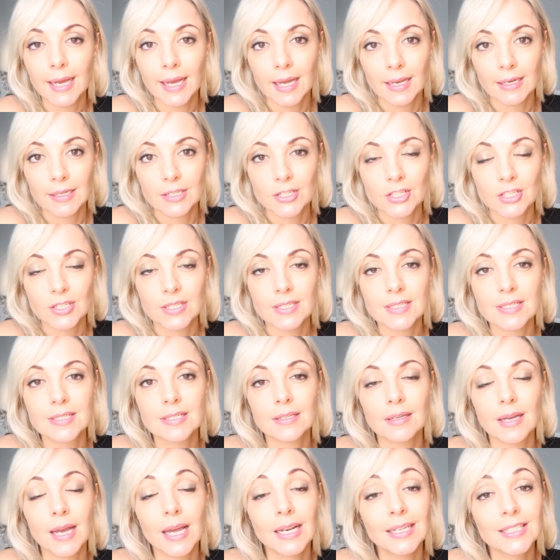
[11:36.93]

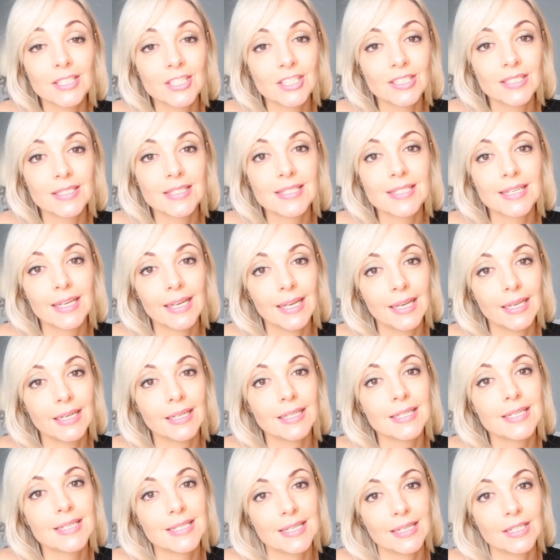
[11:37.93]
allergens in
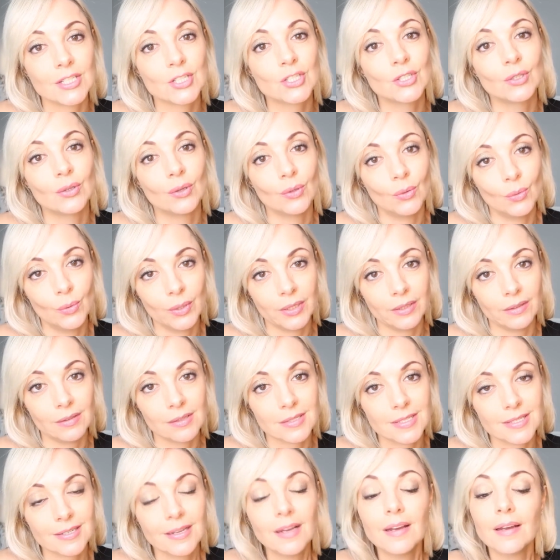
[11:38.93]
essential
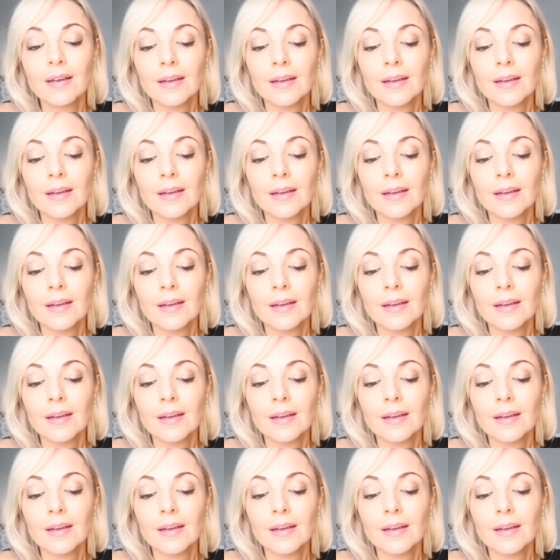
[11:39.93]
oils.